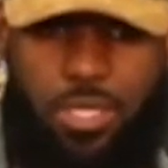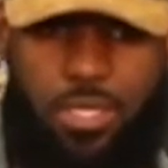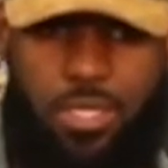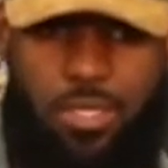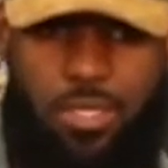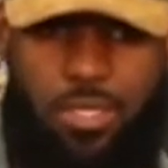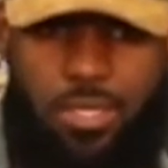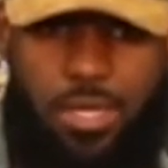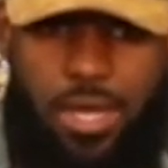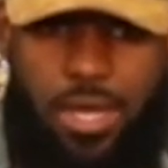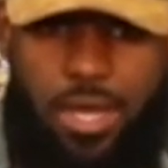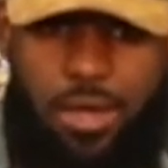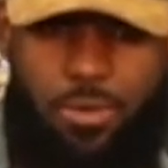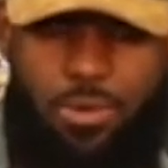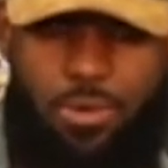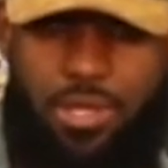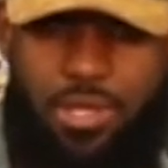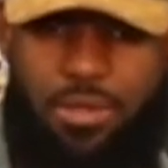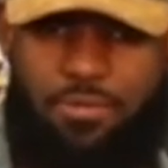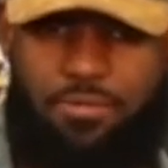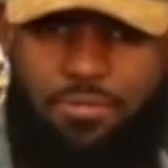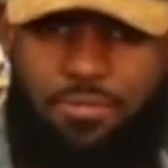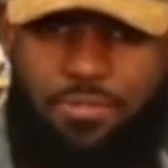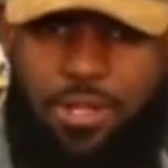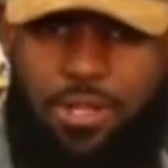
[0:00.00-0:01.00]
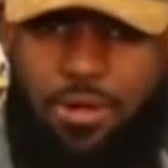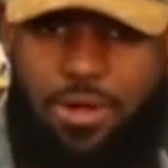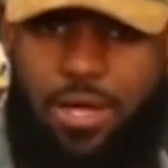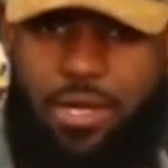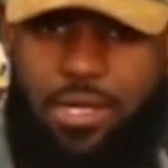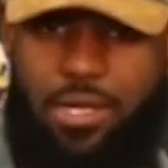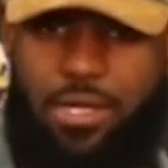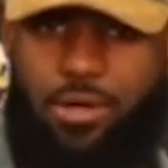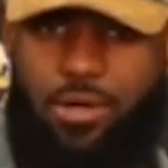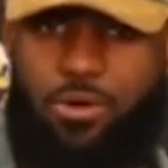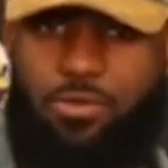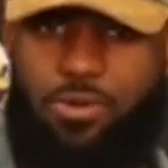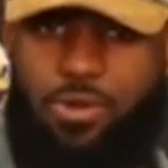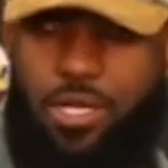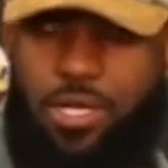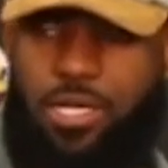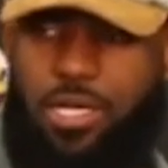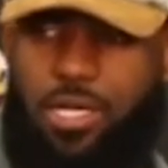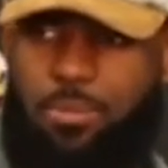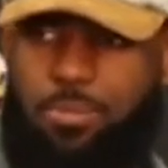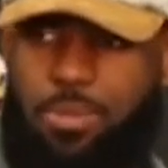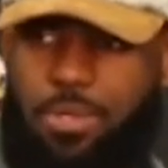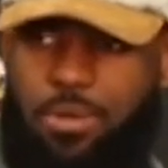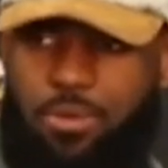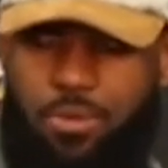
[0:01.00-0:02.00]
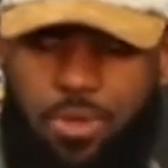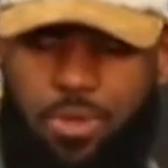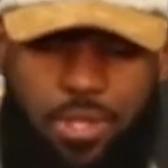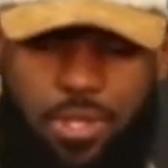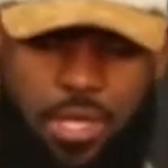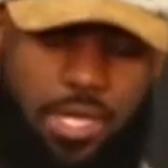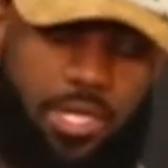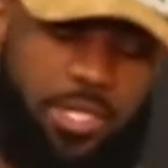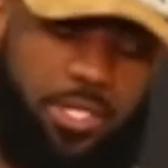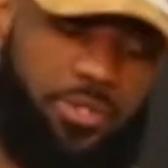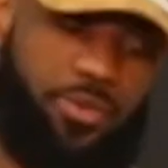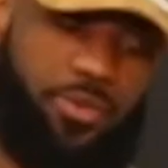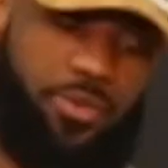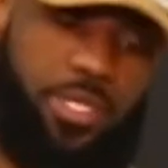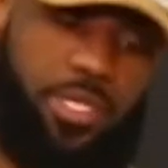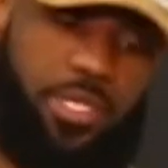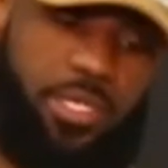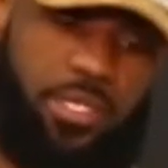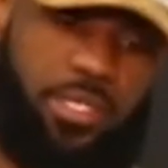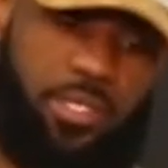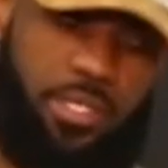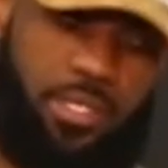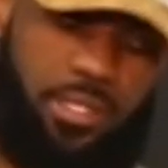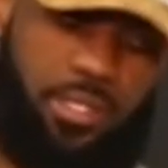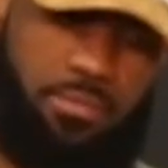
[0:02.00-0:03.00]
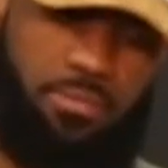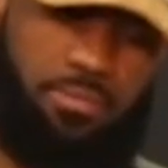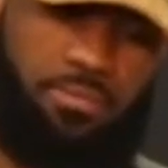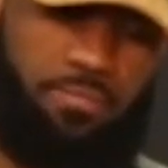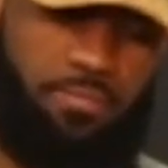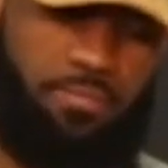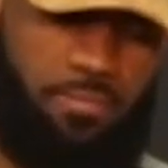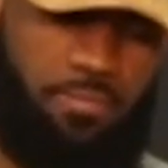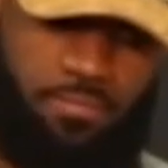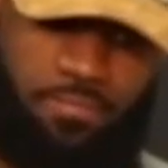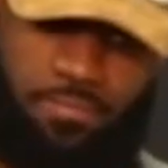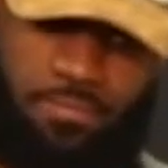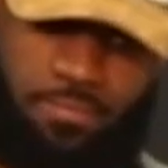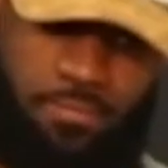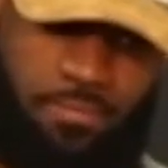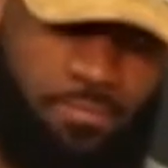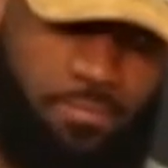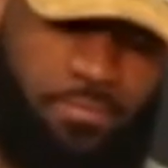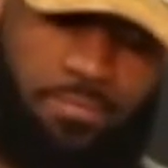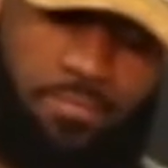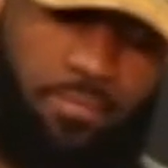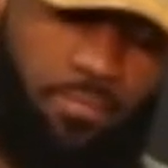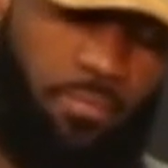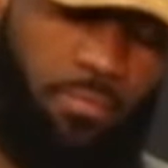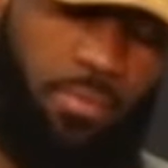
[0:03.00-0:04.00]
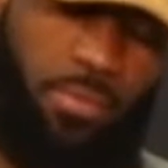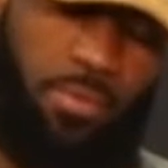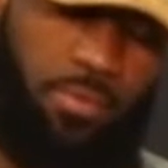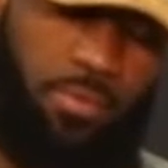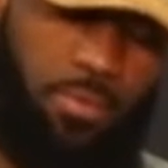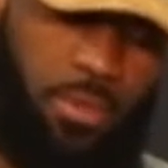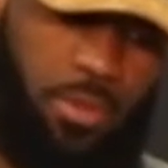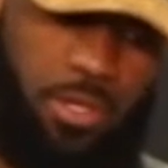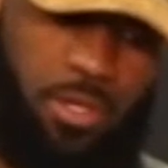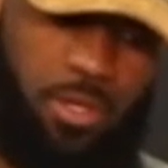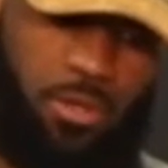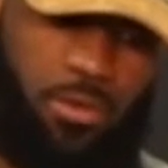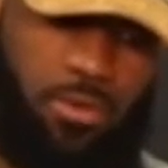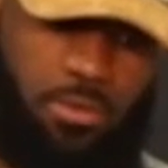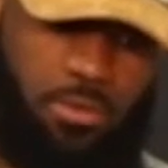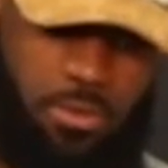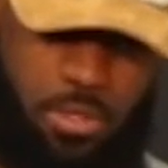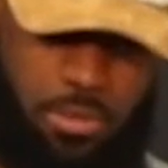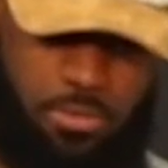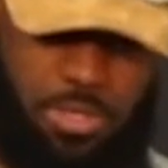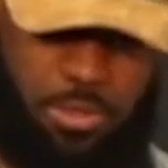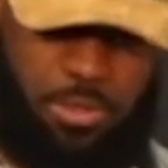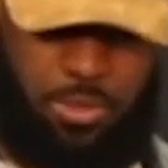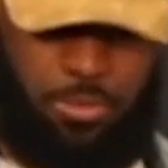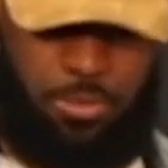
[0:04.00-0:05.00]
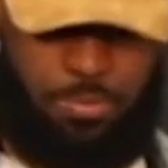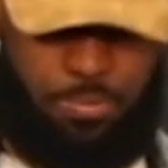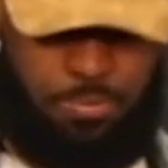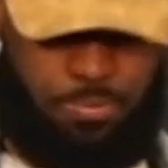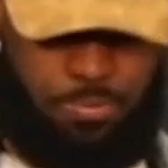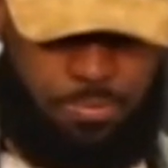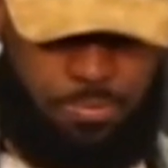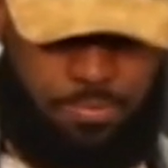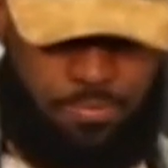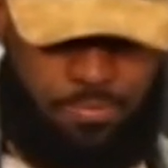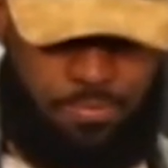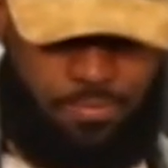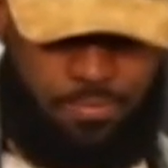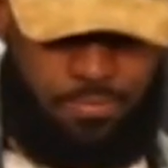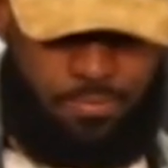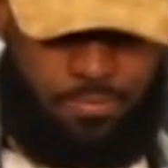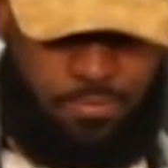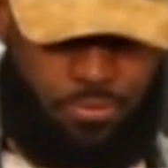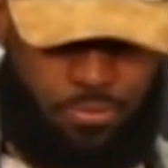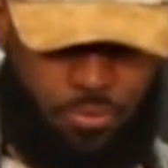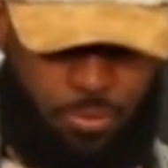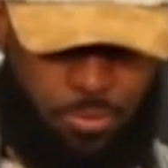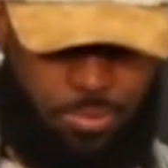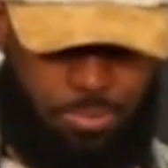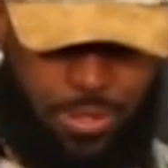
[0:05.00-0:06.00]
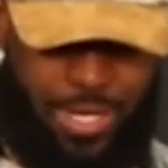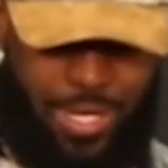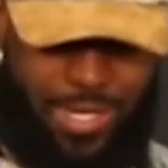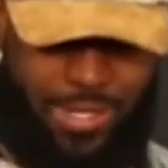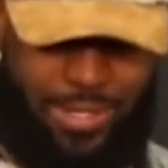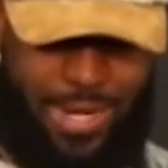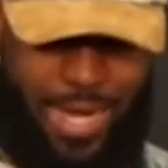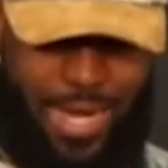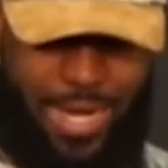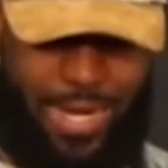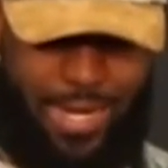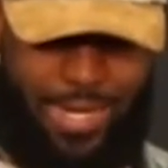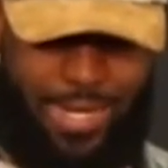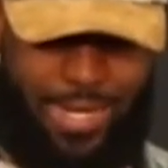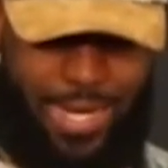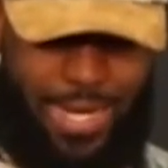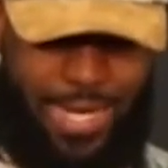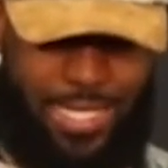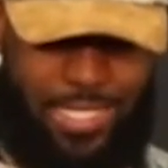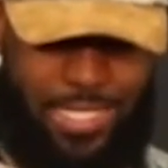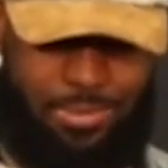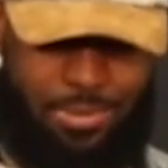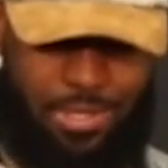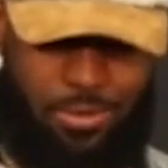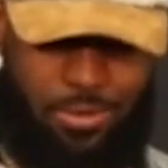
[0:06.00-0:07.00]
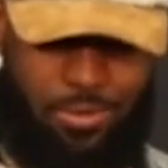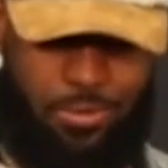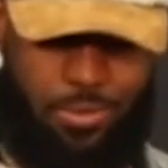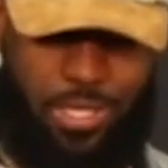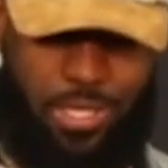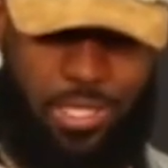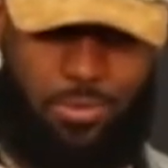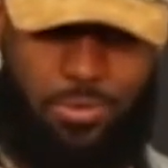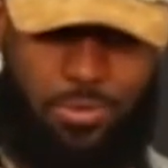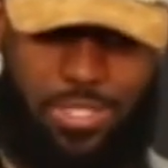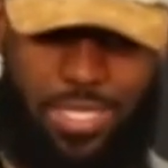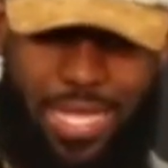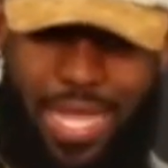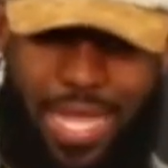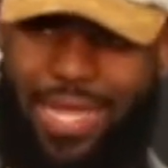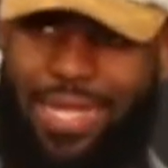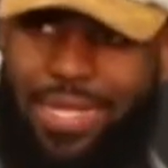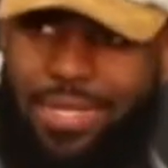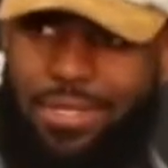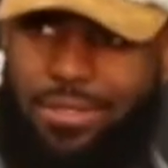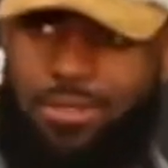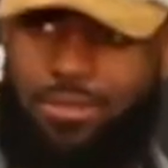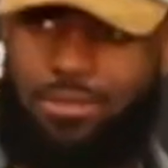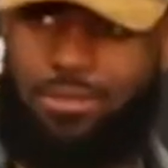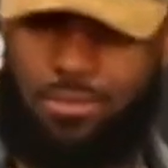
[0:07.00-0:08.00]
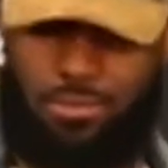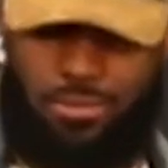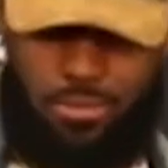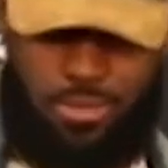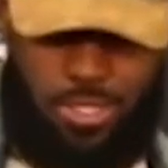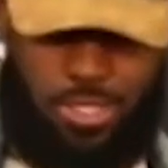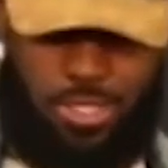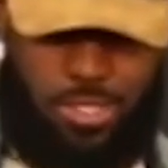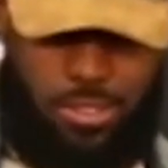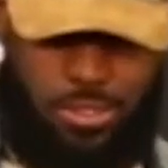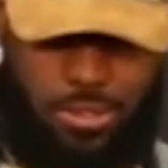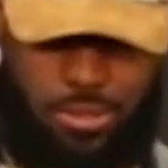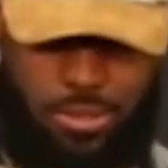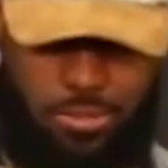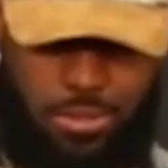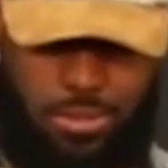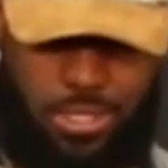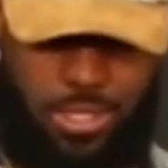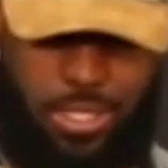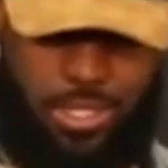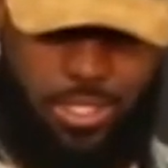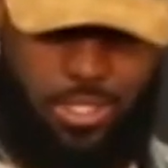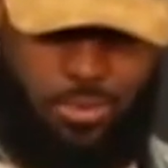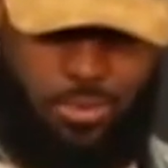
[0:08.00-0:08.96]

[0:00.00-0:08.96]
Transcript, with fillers: how we can figure out to get over the hump. And with injuries and, you know, I mean, we played 9 guys, but it really was 8. I think